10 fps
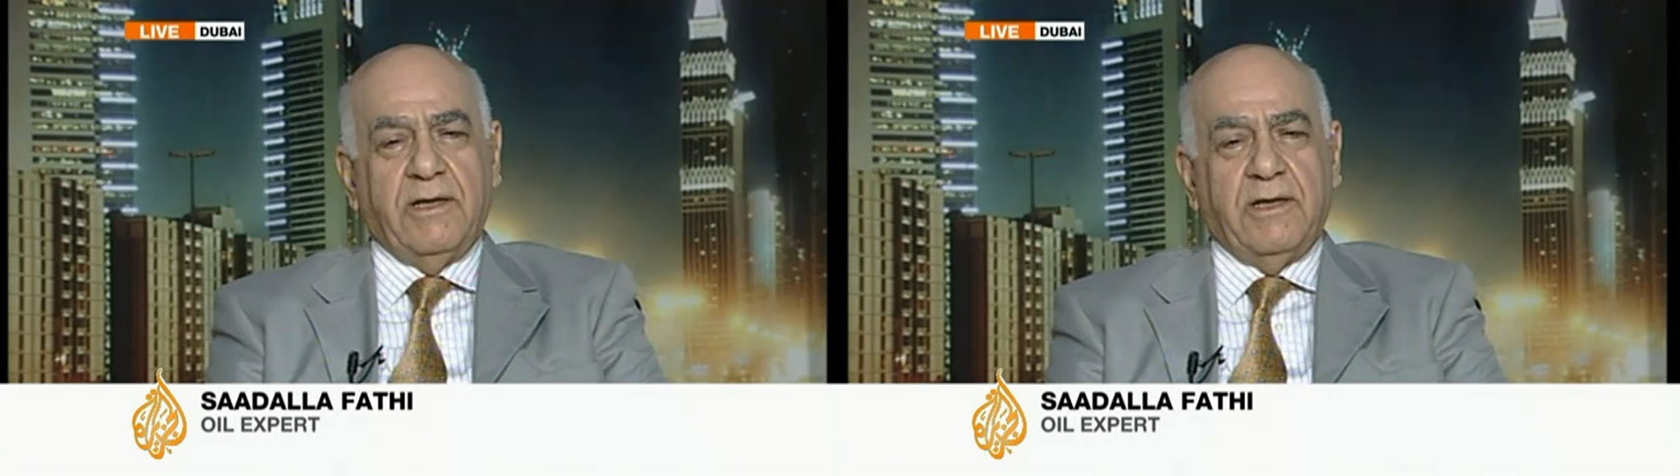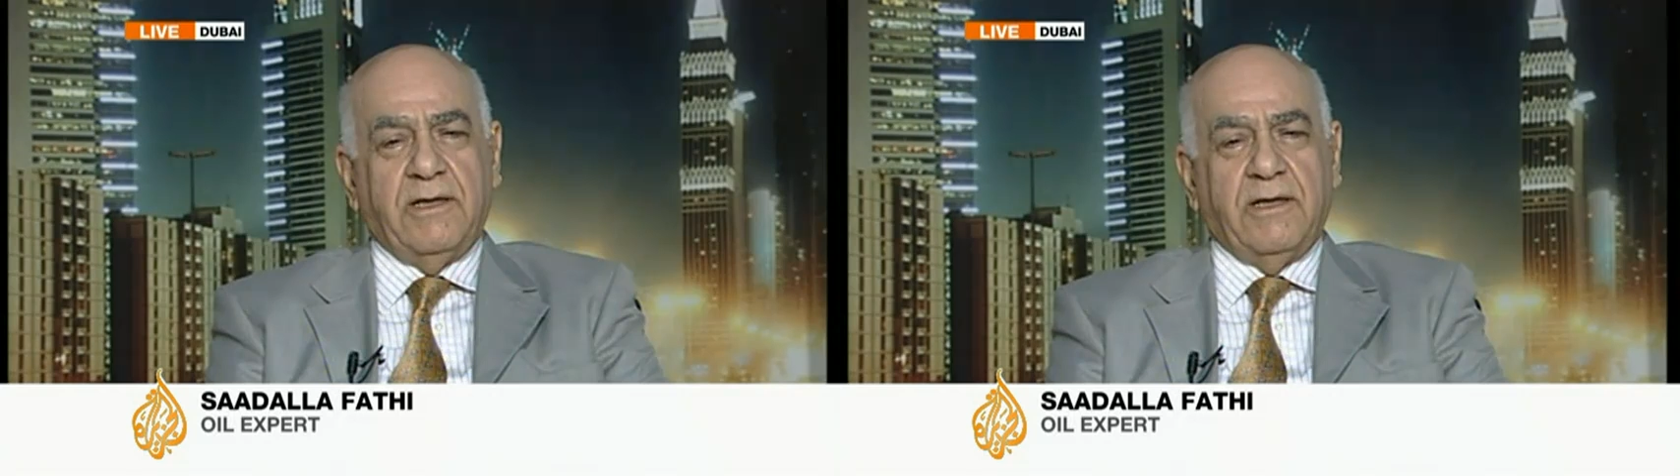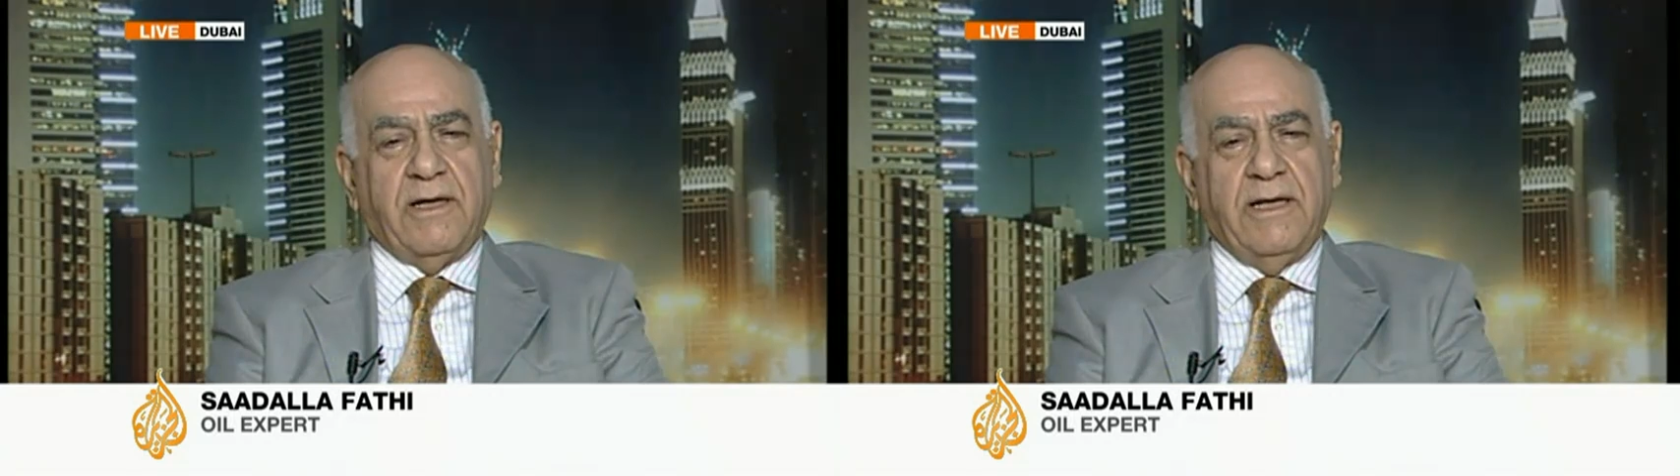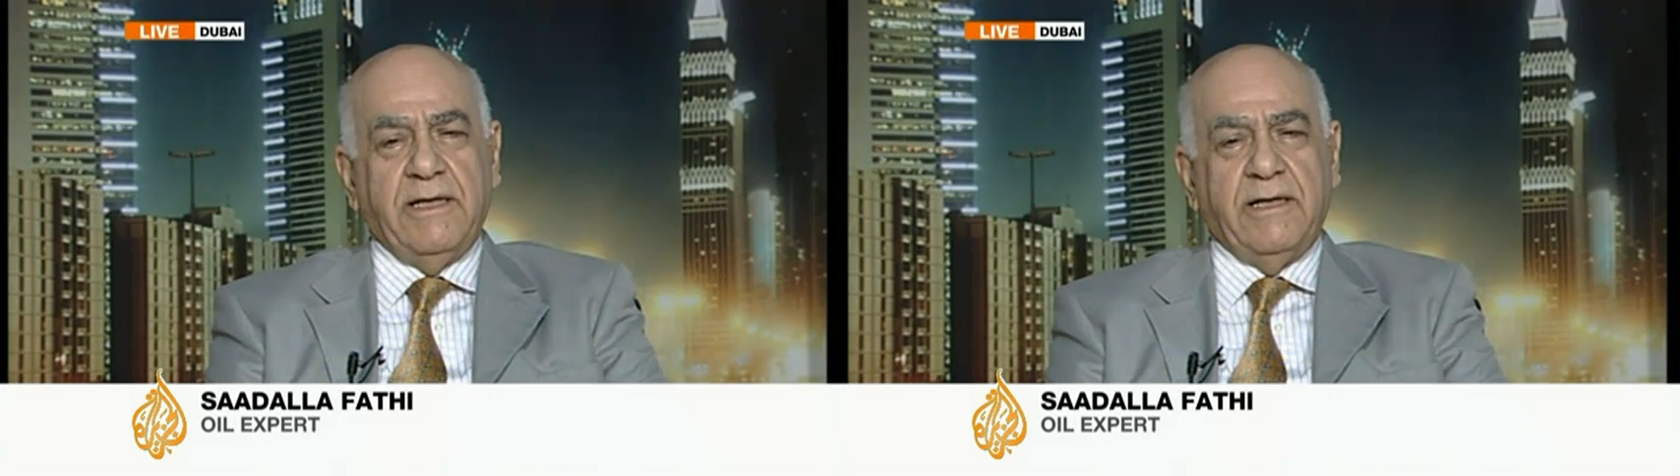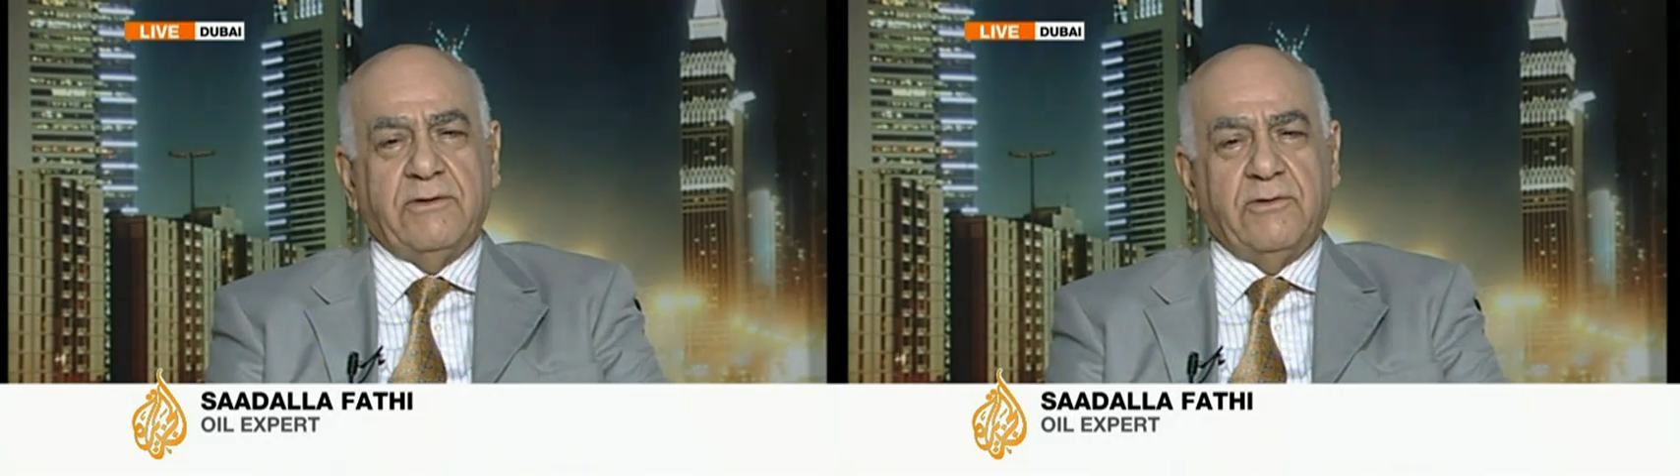
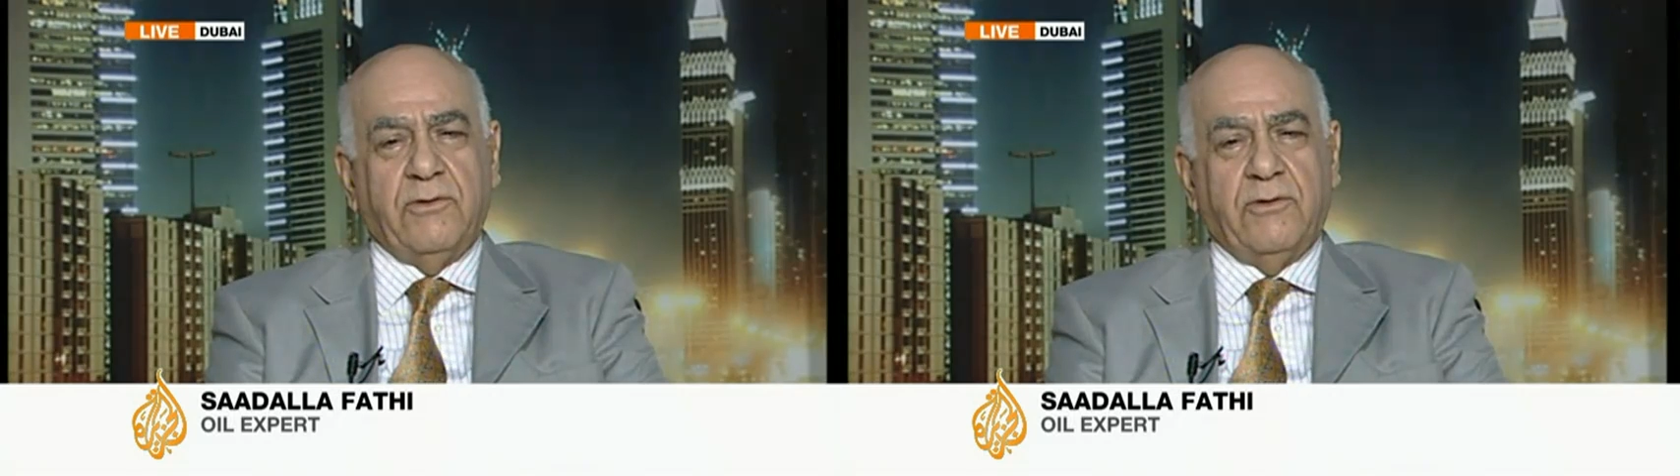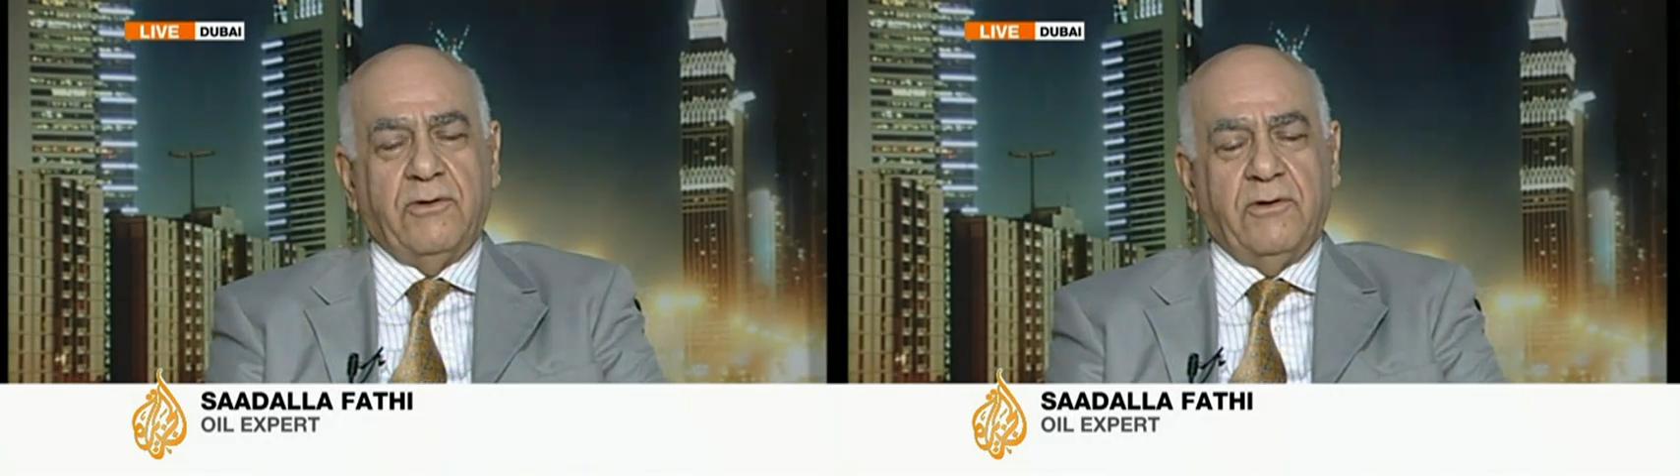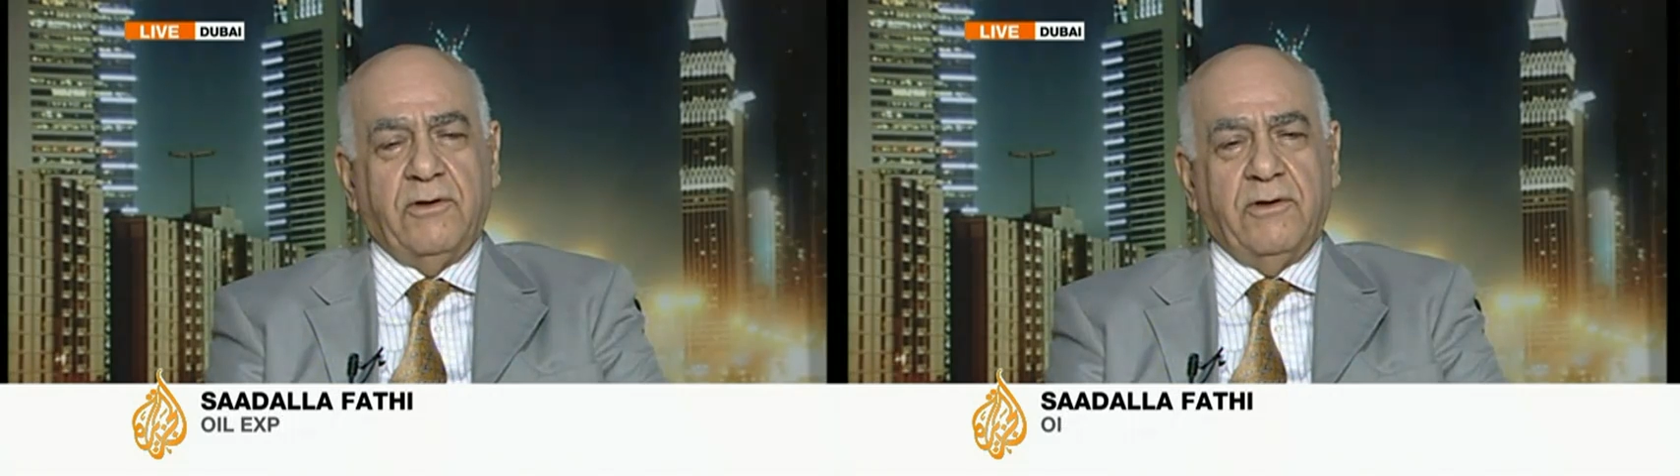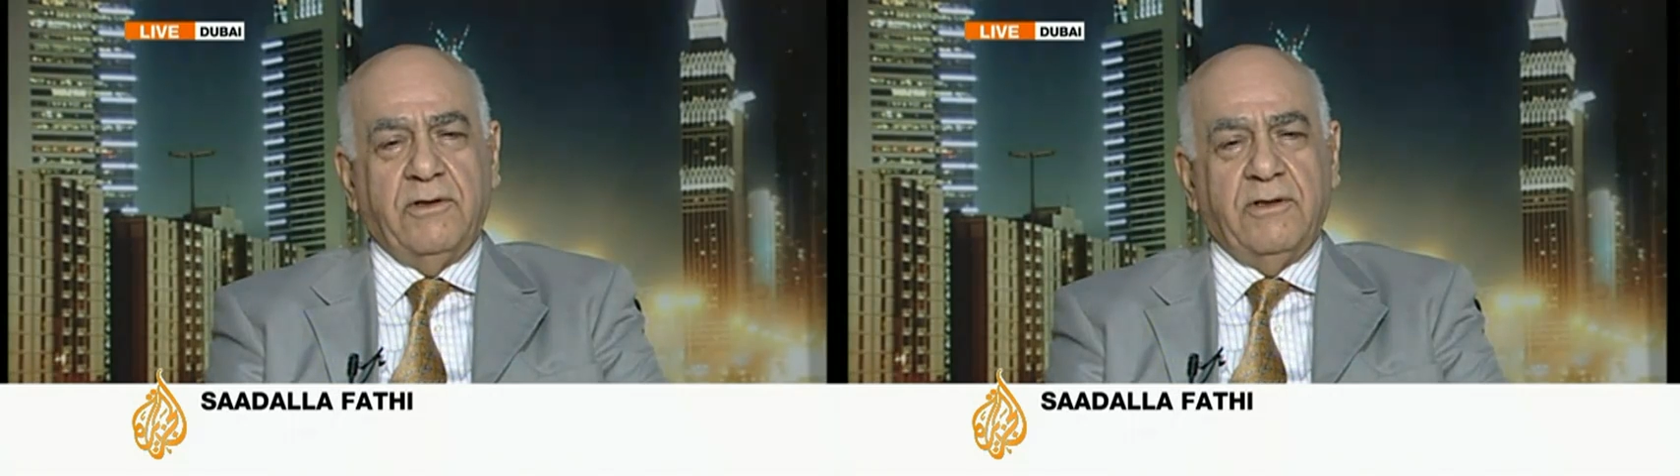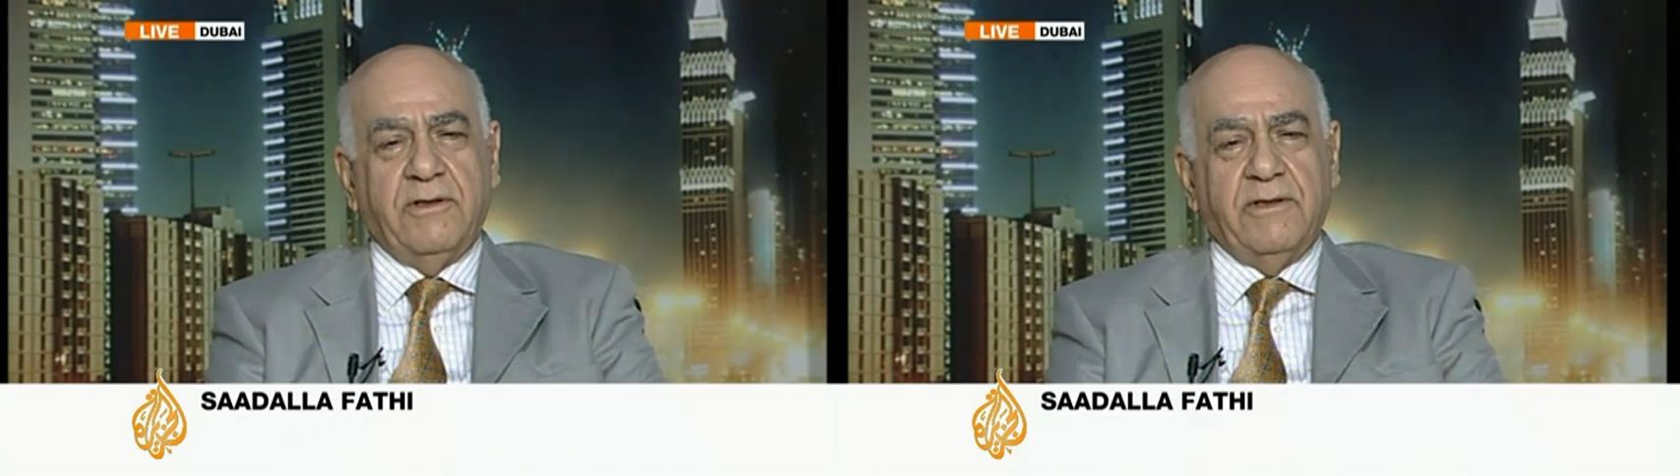running to